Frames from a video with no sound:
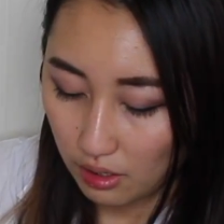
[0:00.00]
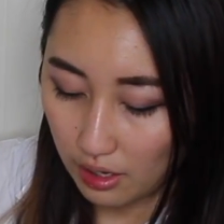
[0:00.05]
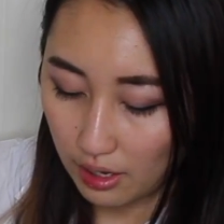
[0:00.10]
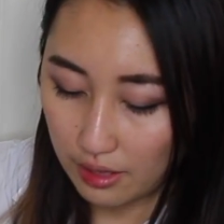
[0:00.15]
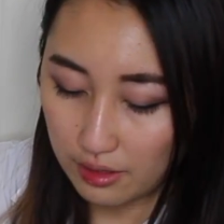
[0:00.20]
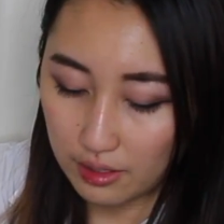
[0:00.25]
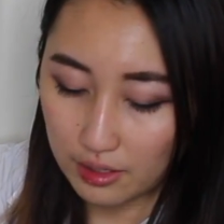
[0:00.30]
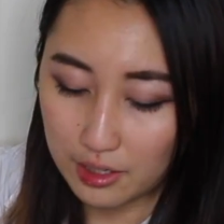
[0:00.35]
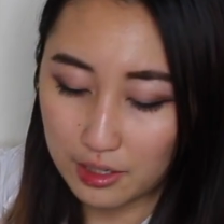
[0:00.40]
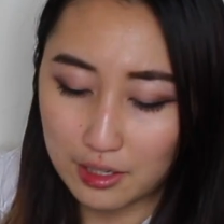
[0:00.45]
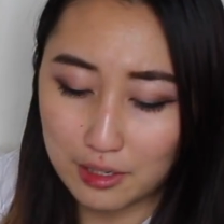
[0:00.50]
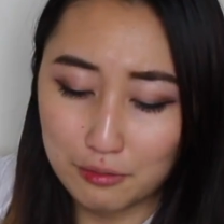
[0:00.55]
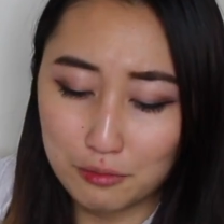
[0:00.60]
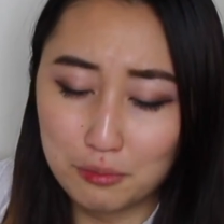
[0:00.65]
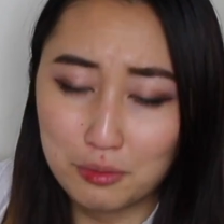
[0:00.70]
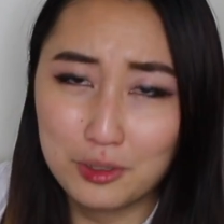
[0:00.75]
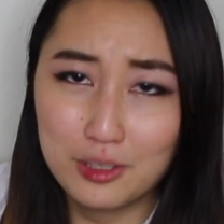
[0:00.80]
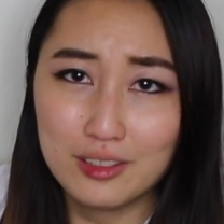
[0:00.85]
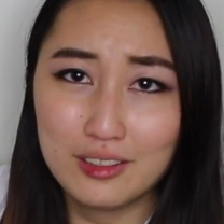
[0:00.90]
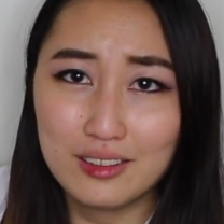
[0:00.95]
and then he even
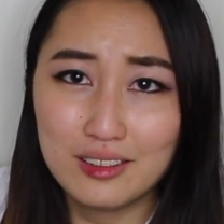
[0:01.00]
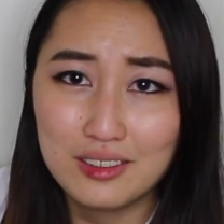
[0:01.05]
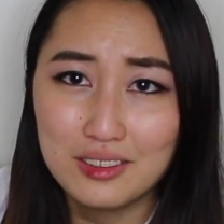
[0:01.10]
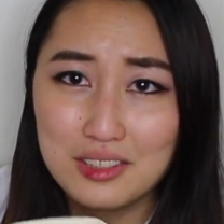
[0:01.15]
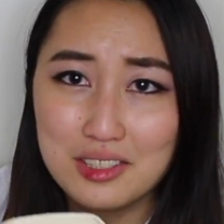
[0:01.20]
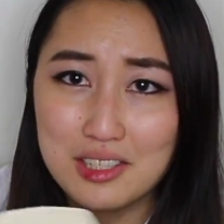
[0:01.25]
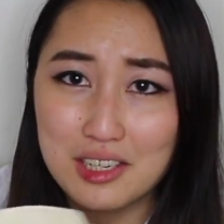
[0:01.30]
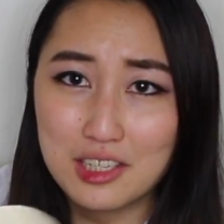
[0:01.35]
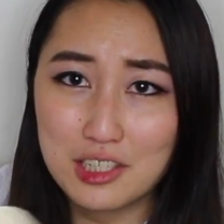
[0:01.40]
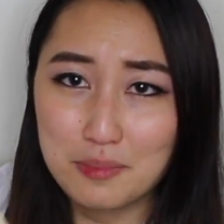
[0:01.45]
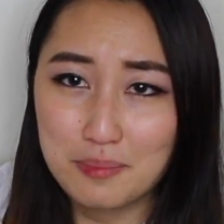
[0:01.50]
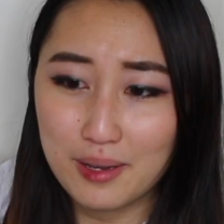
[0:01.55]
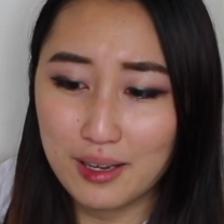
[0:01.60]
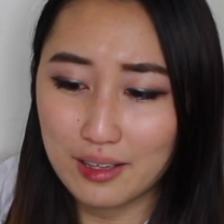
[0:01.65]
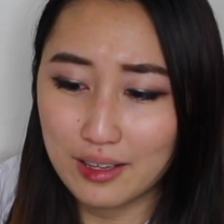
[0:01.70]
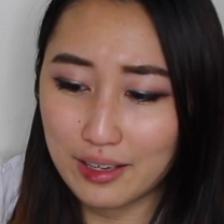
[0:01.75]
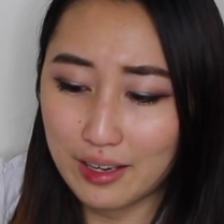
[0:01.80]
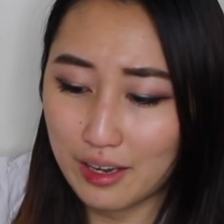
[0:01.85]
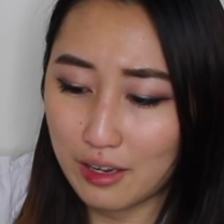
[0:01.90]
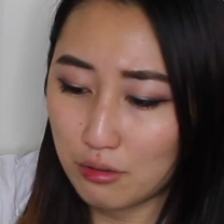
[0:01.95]
put in a little dust
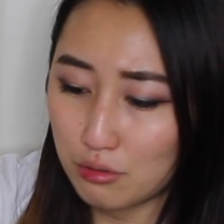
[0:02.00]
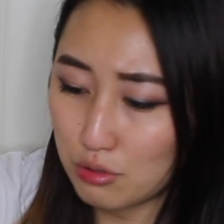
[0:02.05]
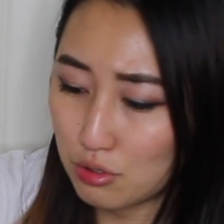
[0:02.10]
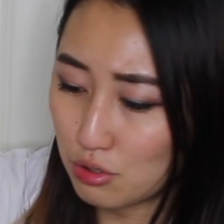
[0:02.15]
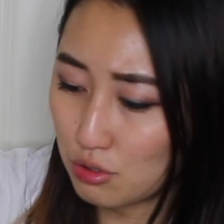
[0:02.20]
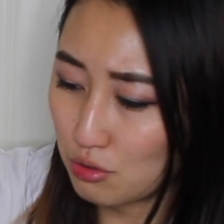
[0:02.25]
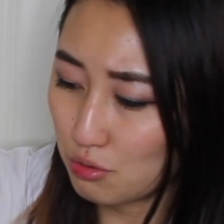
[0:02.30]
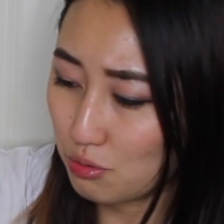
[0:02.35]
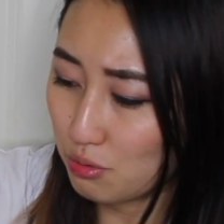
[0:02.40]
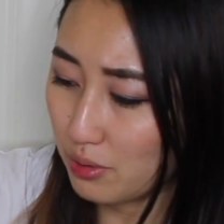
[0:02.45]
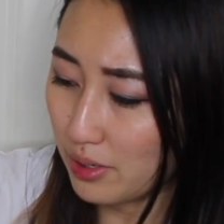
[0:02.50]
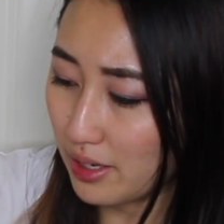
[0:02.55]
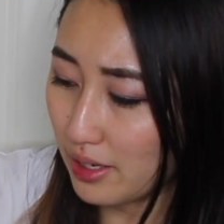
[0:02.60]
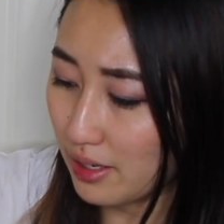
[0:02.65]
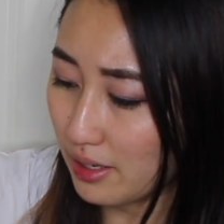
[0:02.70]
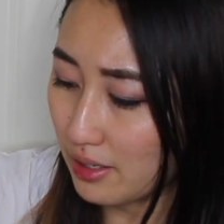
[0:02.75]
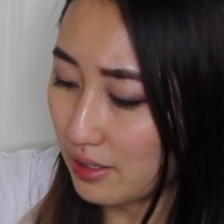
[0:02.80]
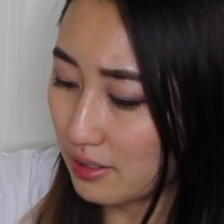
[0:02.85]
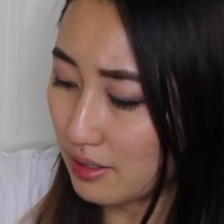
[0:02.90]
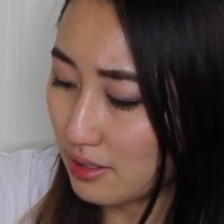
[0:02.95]
bag. Like, how
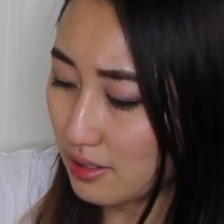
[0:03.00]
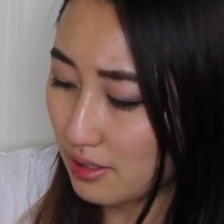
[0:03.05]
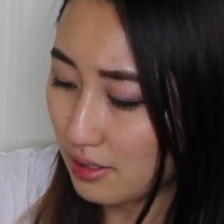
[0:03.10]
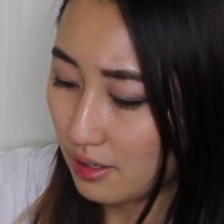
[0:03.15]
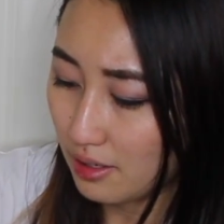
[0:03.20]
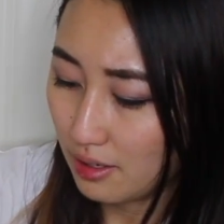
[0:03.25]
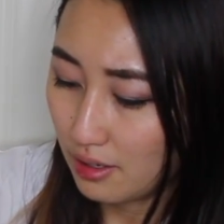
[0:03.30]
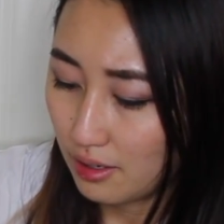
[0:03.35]
sweet.